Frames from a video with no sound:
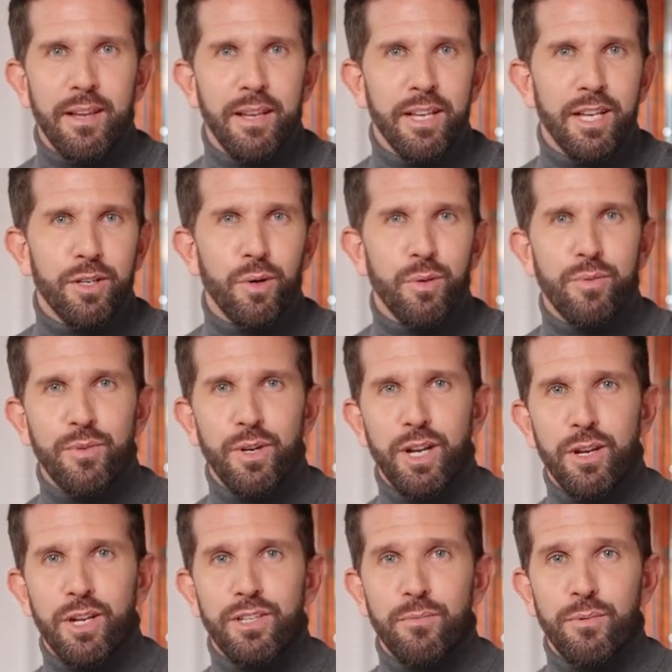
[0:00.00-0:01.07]
In your
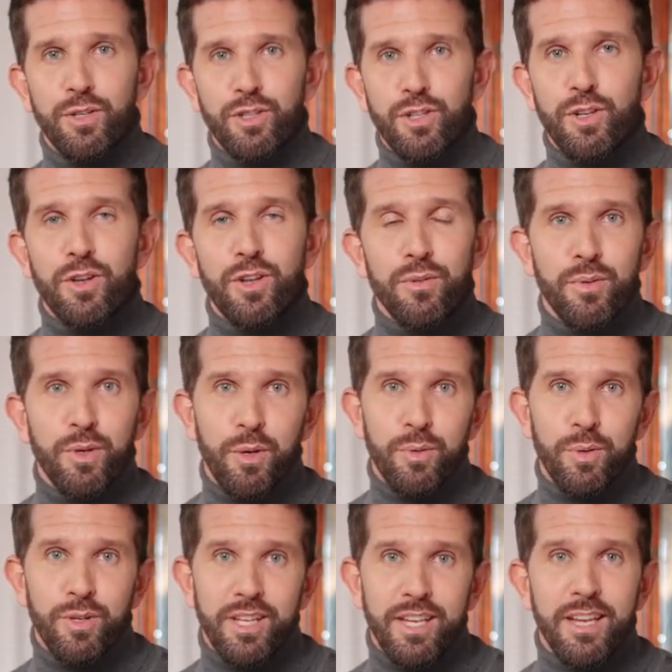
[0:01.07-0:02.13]
fearless pursuit of
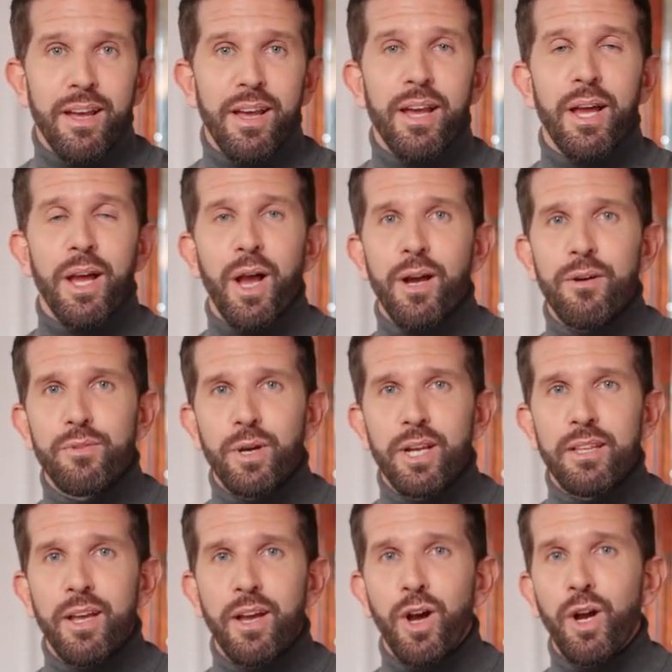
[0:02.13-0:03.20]
novelty, I
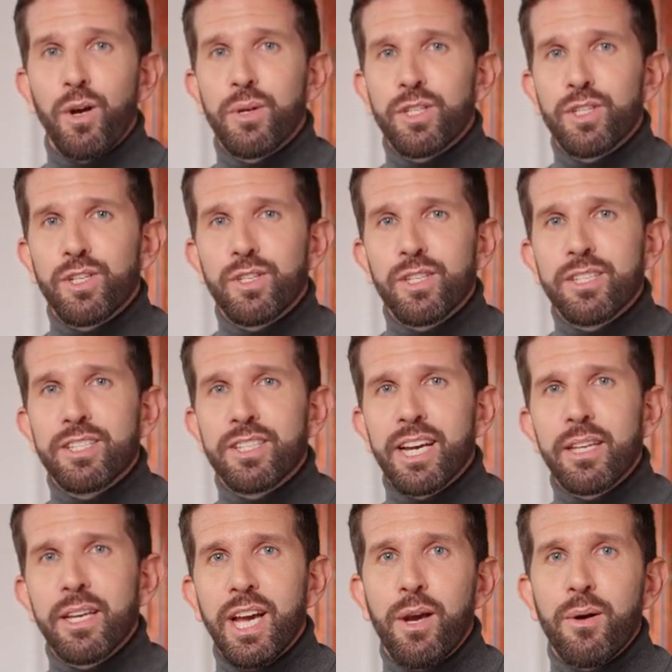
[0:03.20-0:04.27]
find the courage to
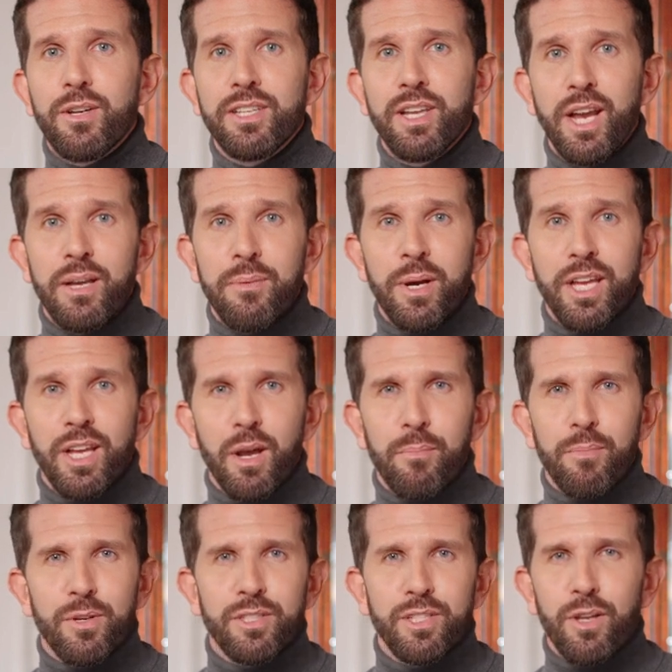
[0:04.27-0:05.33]
step outside my
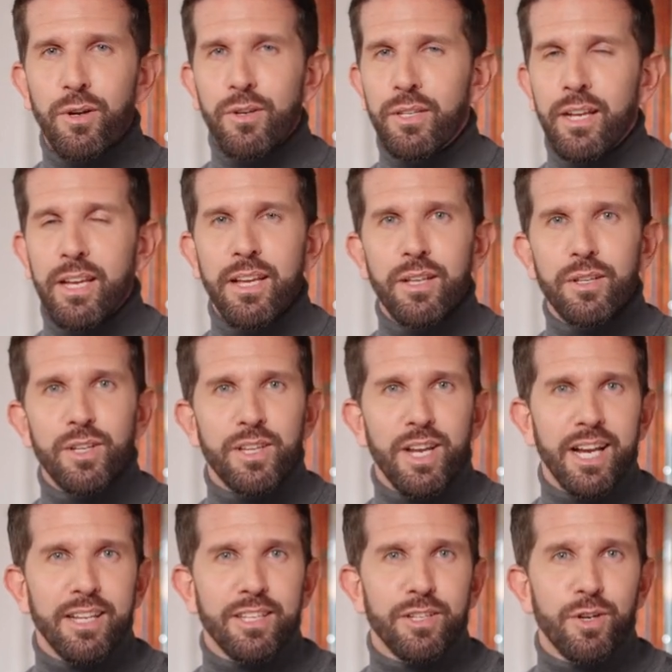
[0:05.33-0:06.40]
comfort zone, to
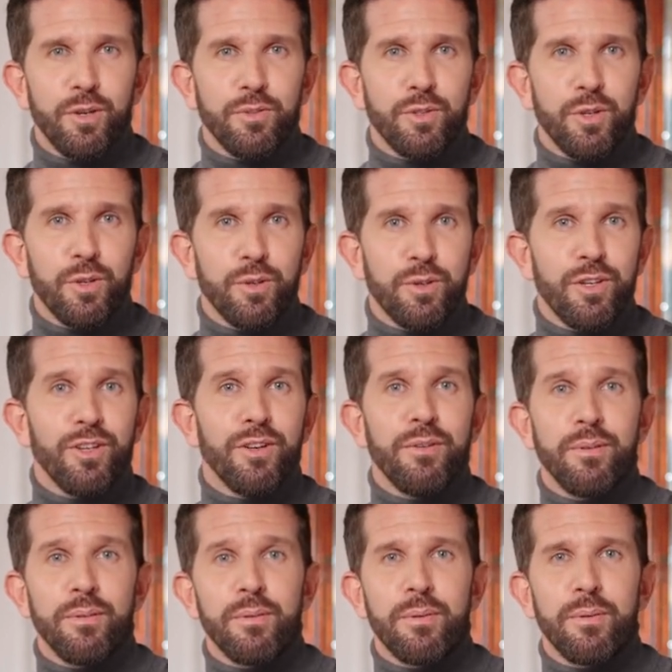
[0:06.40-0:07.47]
taste new foods,
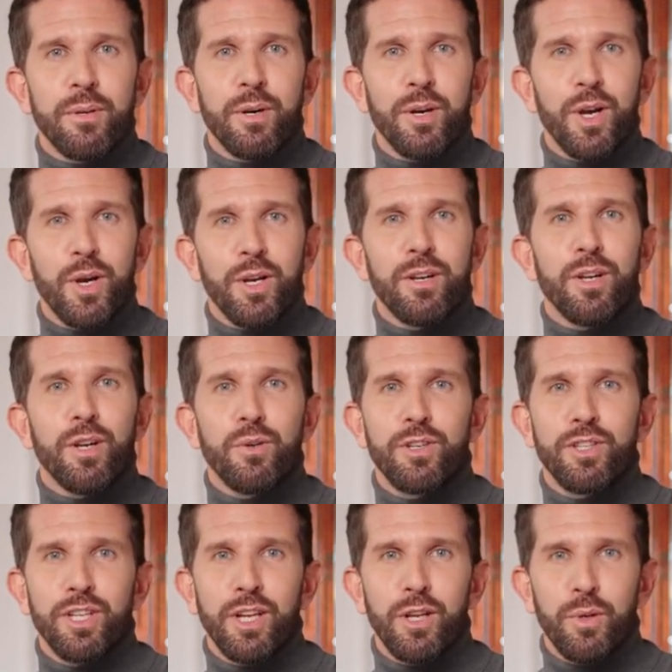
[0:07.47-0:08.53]
learn new
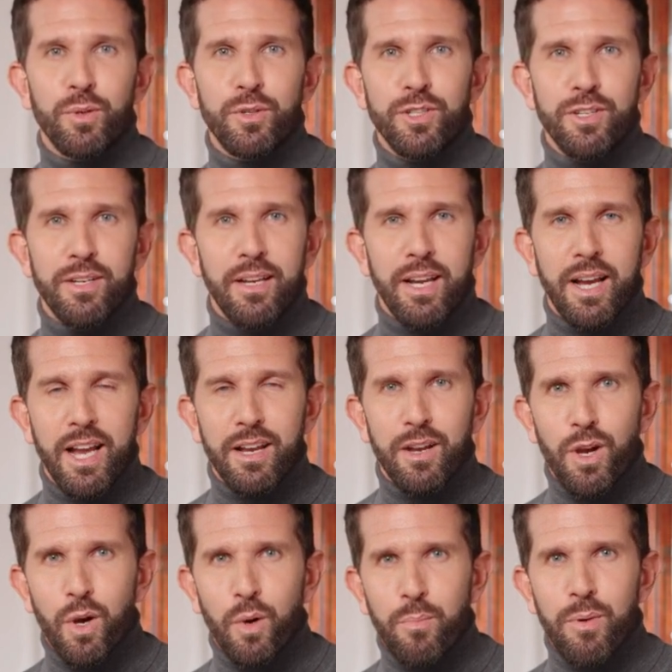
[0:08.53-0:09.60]
skills, and
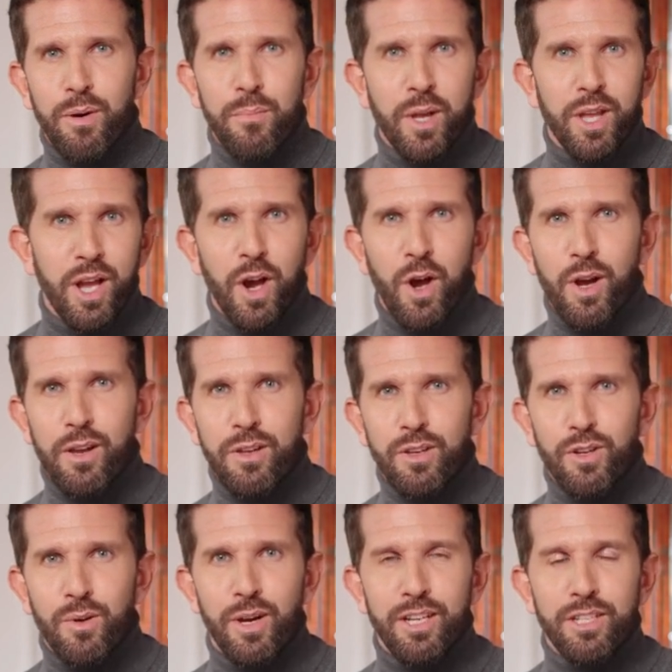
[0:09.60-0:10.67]
open my heart
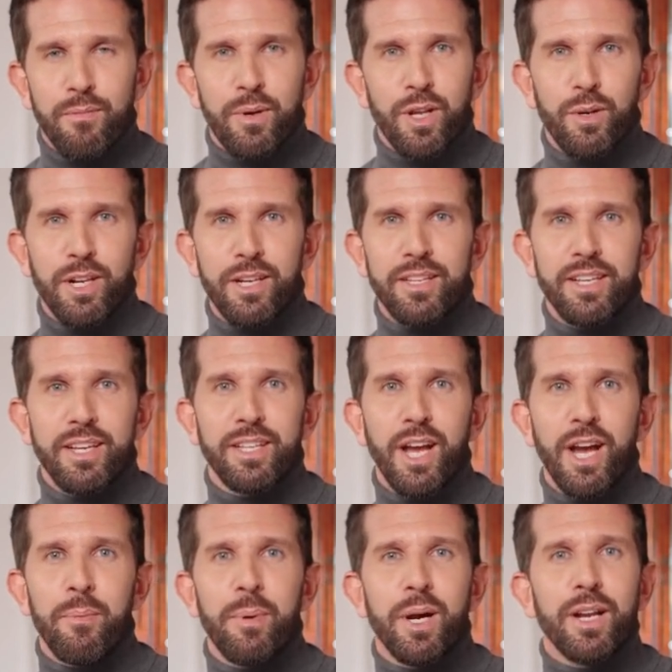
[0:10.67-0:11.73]
to experiences
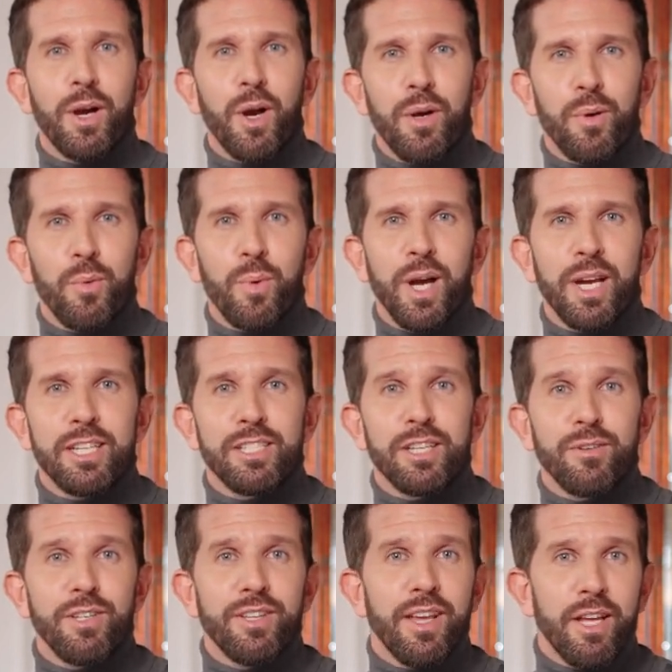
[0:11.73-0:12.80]
I might otherwise
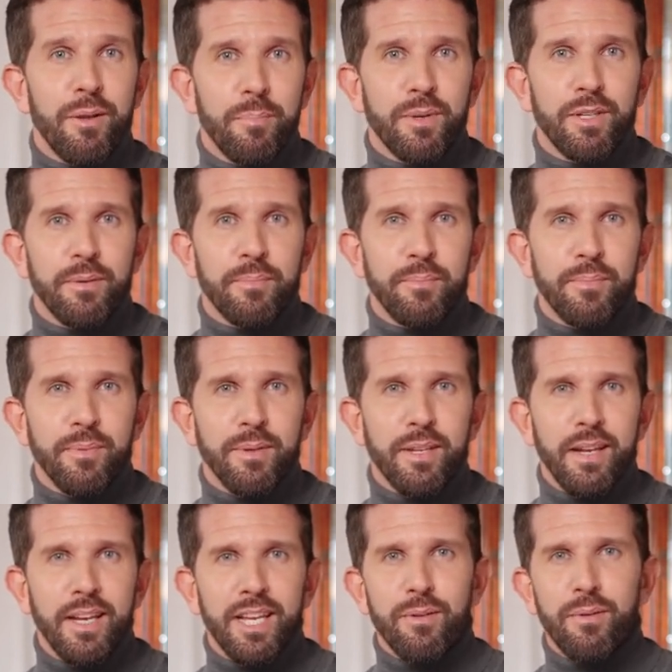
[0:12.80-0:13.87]
have skipped.
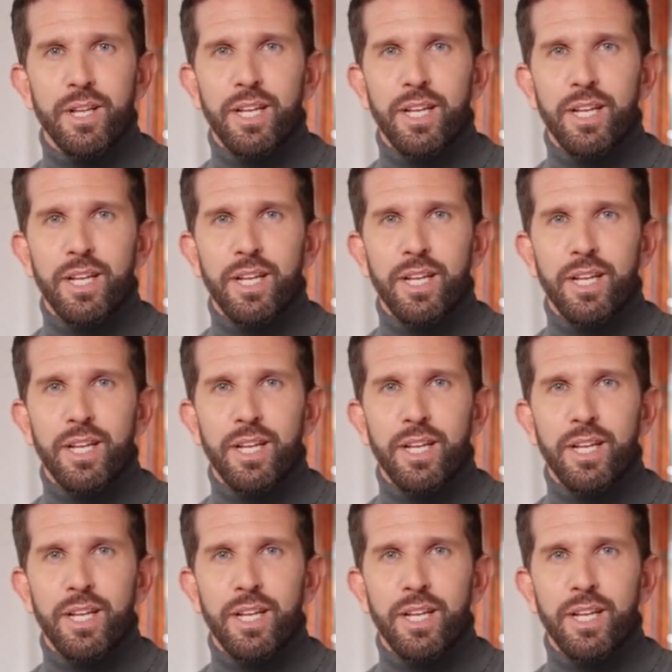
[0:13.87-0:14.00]
Even